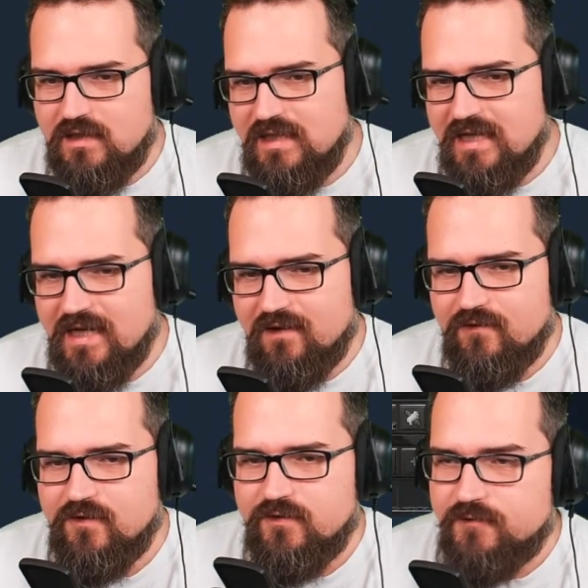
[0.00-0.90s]
yeah.
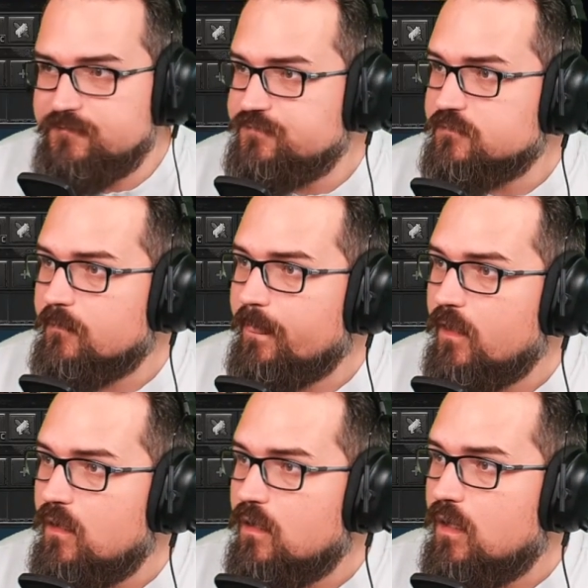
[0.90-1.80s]

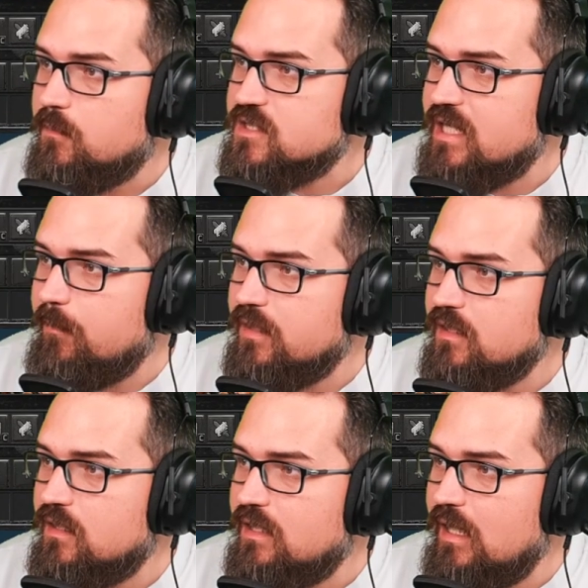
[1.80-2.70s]
I'm just happy the
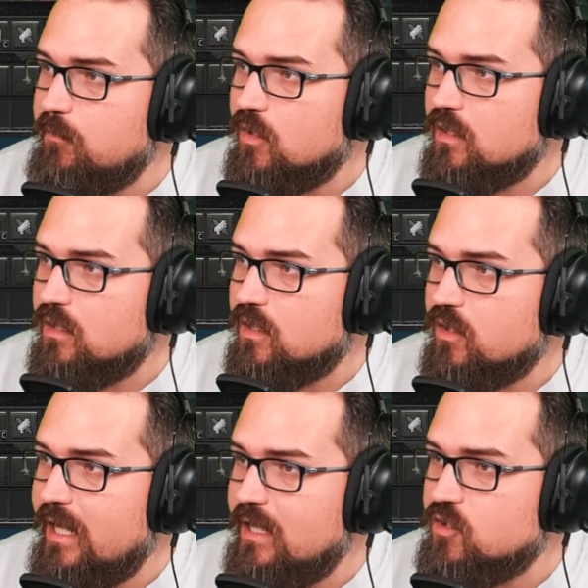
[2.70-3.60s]
game got another
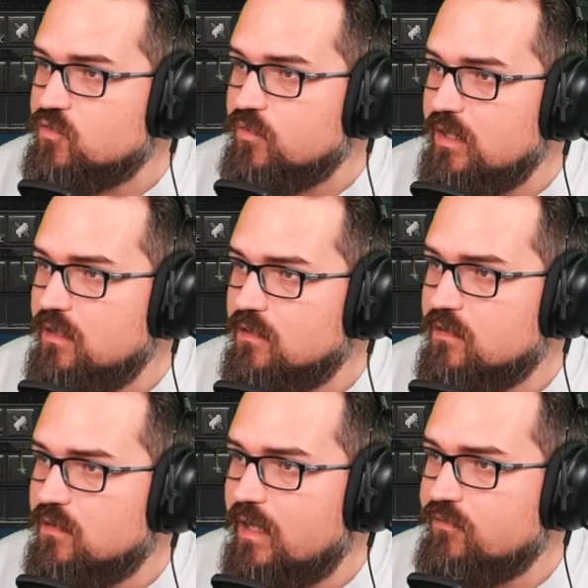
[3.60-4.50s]
entry
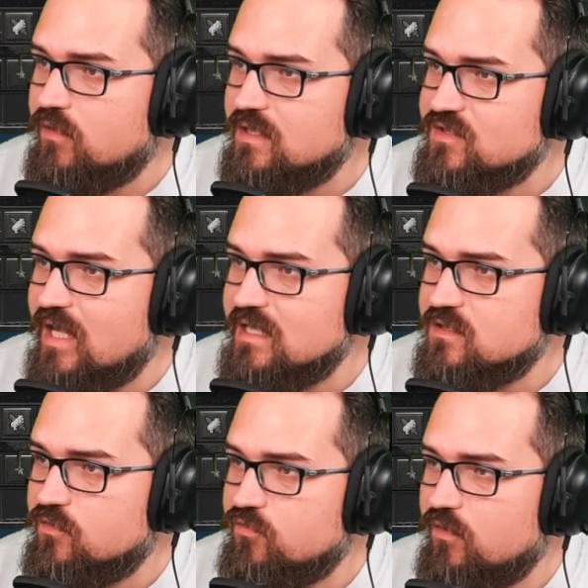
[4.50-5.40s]
after
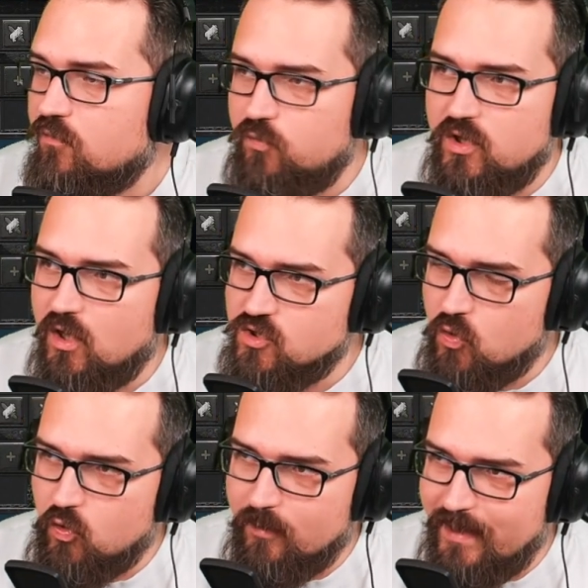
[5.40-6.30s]
disaster. We not
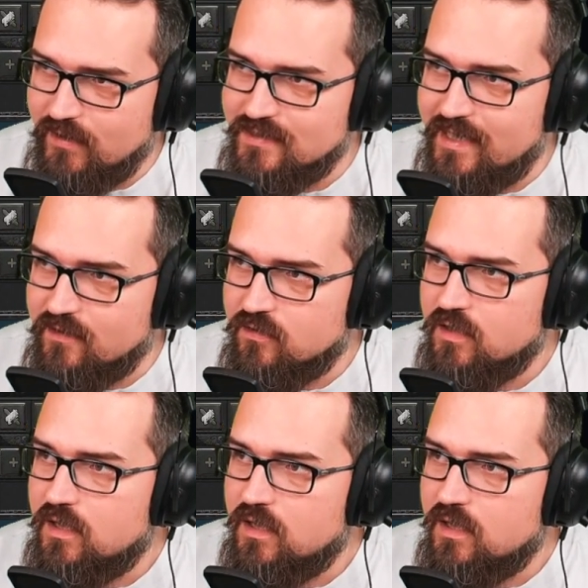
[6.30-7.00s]
talk about that.